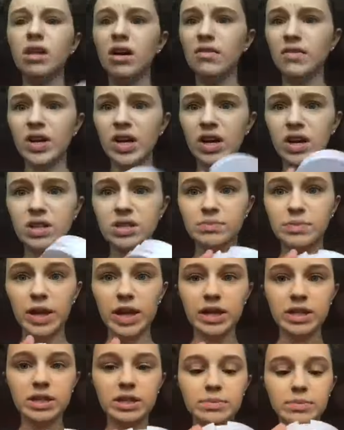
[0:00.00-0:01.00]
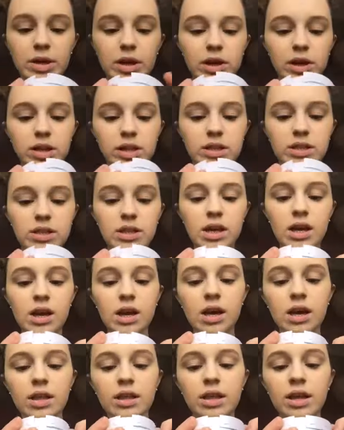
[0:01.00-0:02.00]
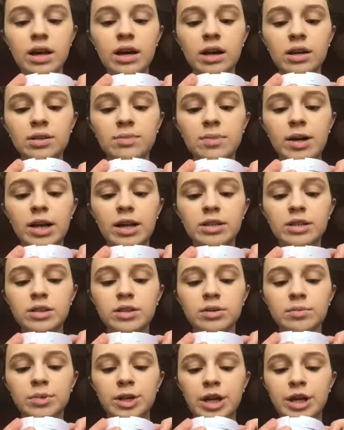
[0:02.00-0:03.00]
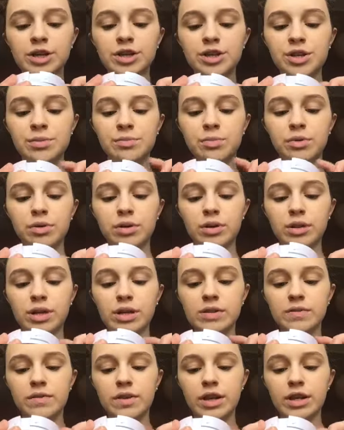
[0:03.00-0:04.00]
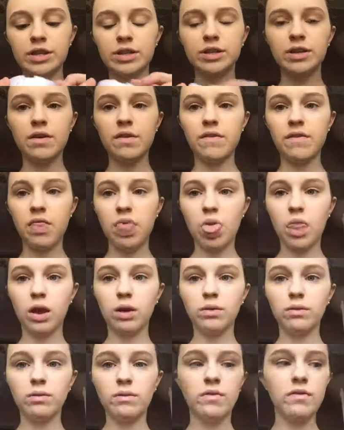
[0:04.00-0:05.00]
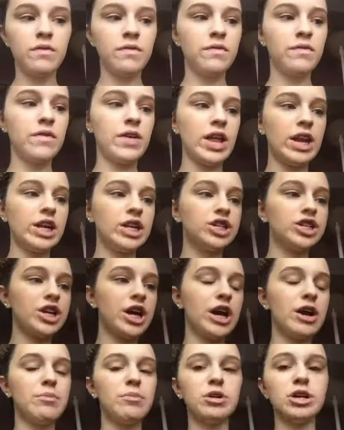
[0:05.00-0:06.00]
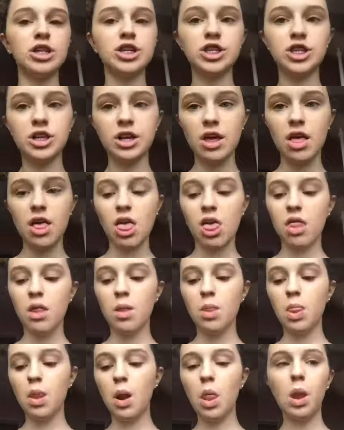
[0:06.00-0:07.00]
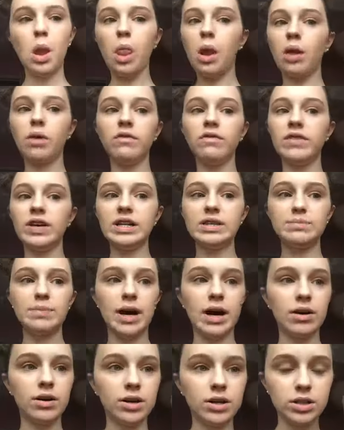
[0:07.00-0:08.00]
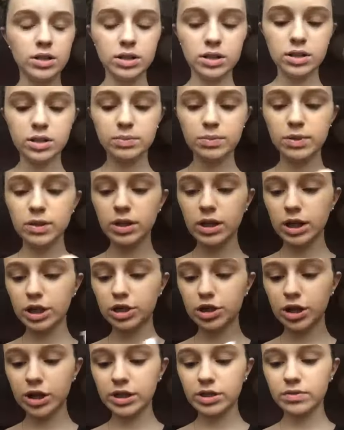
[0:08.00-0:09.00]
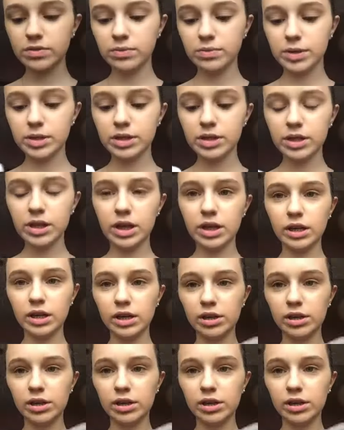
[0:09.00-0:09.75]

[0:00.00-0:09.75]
love It Cosmetics, to be honest. The Cosmetics Illumination Poreless Finished Airbrushed Face Powder. So this was like Transformer Skin. Now